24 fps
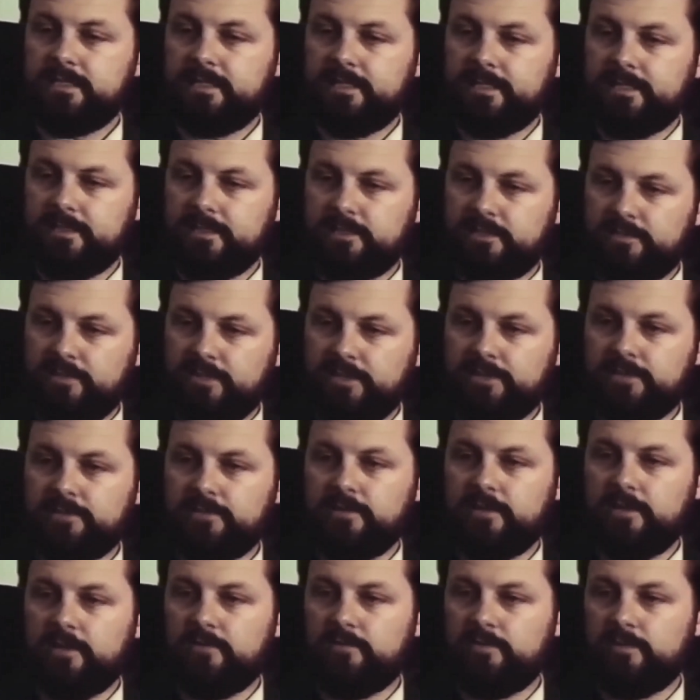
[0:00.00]
and a
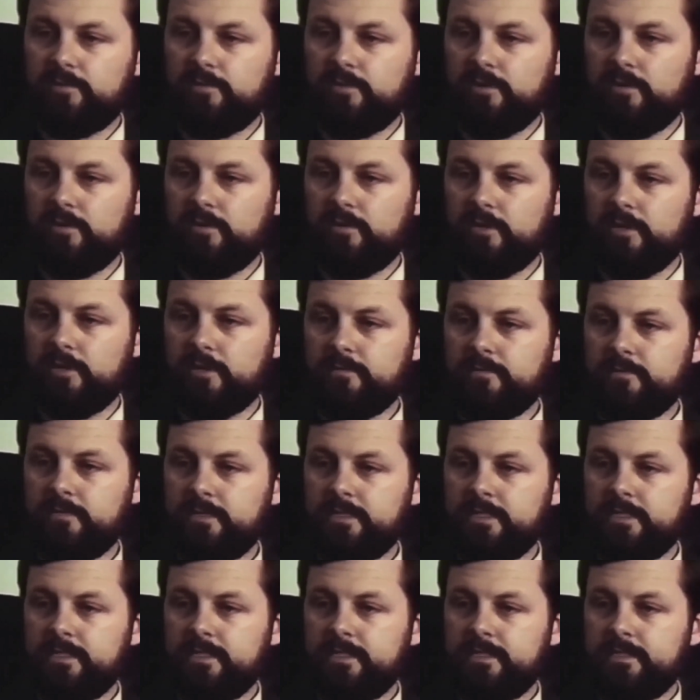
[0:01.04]
special government program.
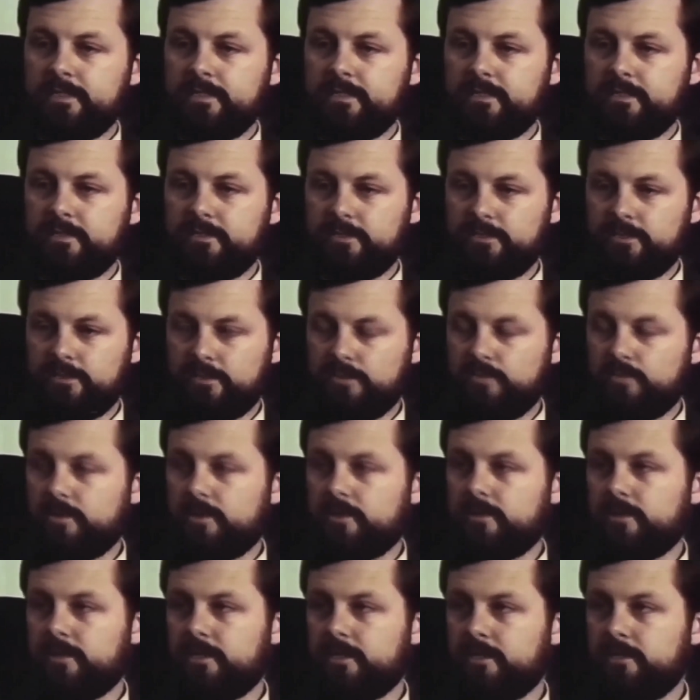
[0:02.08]
As you're
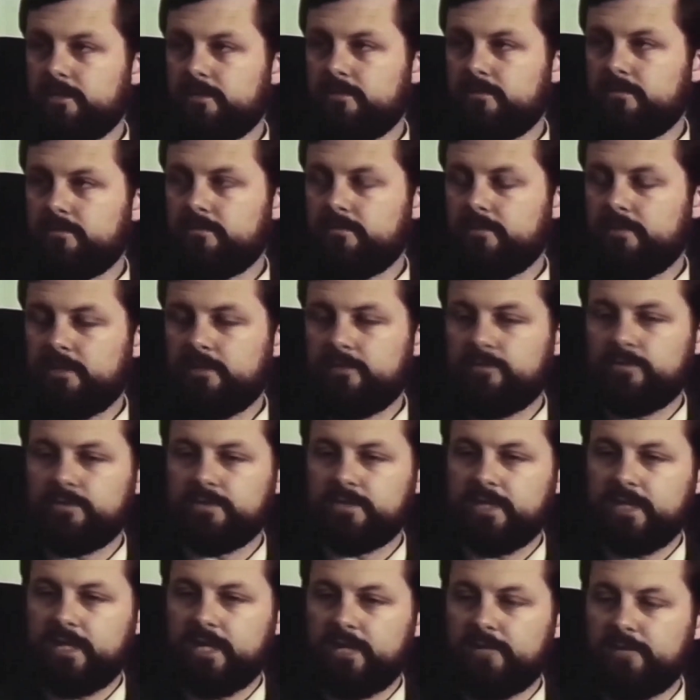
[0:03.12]
aware, the Air
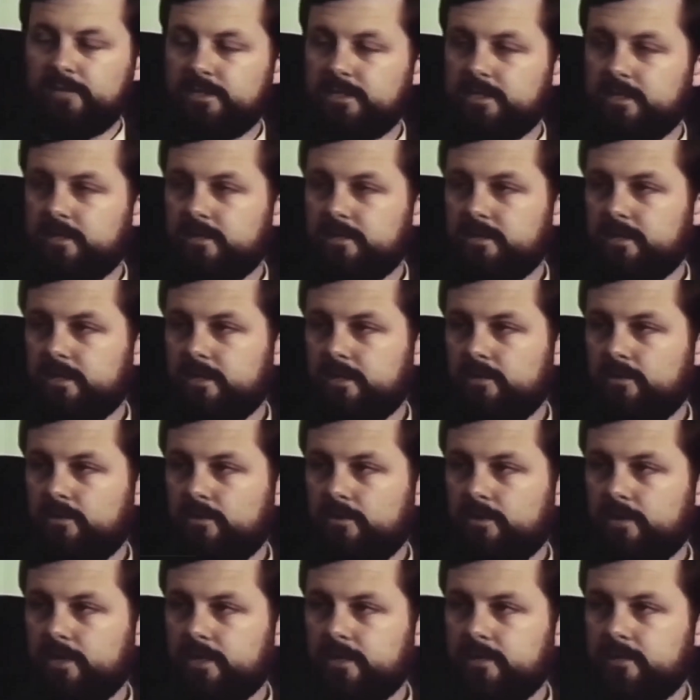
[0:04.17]
Force Academy is outside
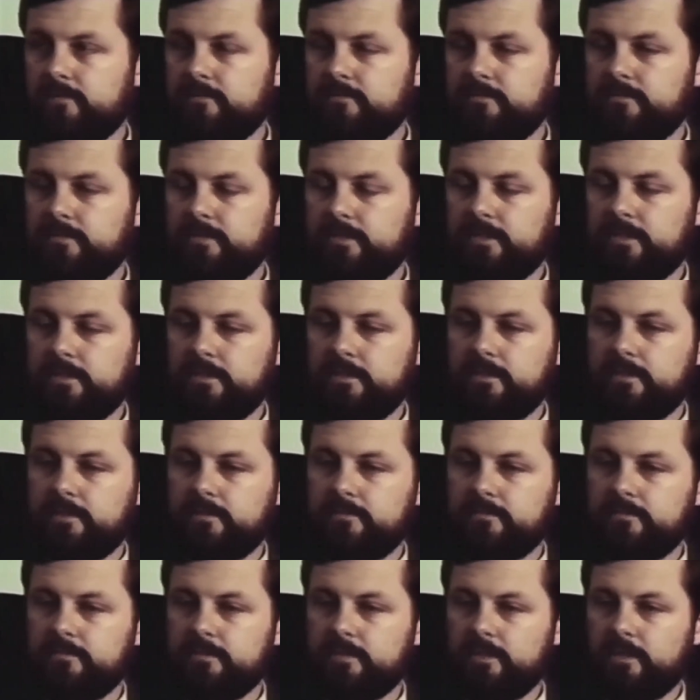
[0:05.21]
NORAD in
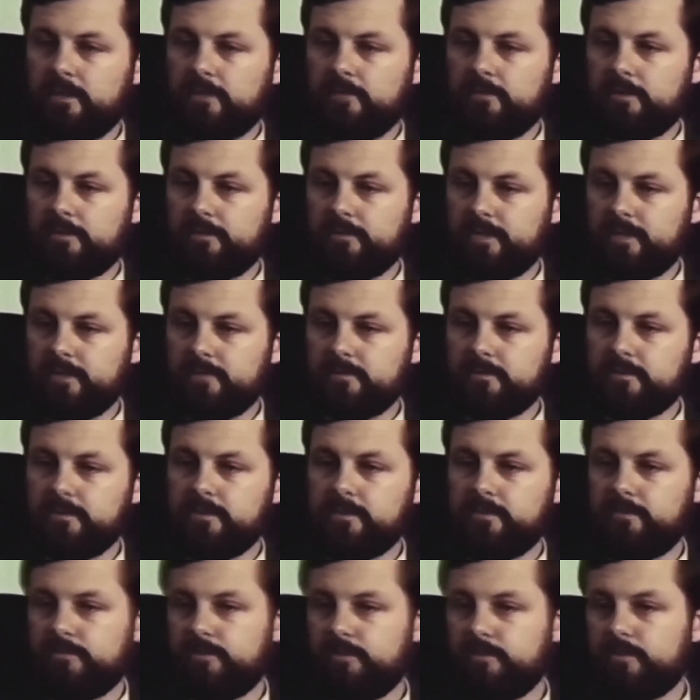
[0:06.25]
the, the Colorado Mountains.
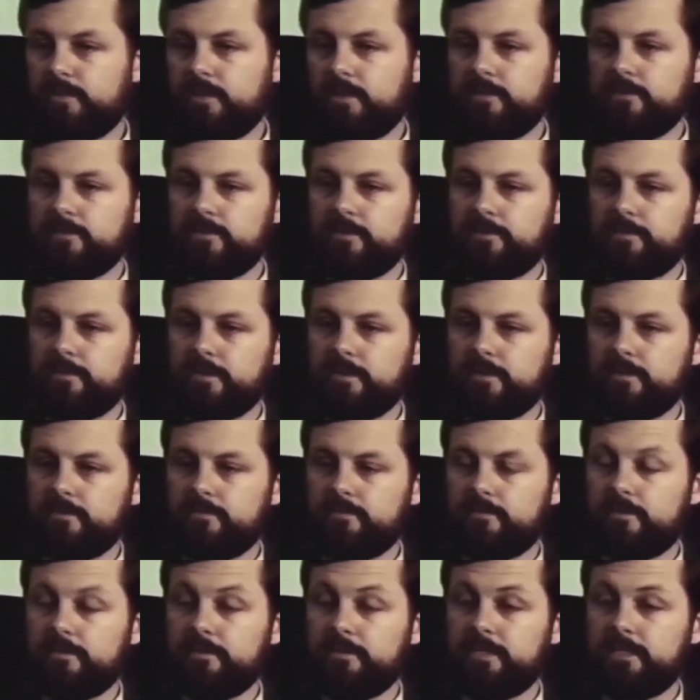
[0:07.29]
It's a few miles up the
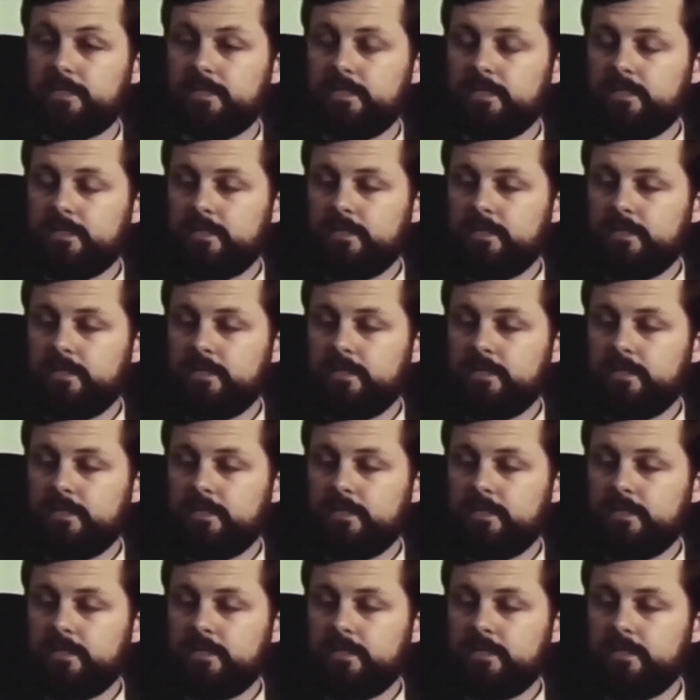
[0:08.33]
hill from it.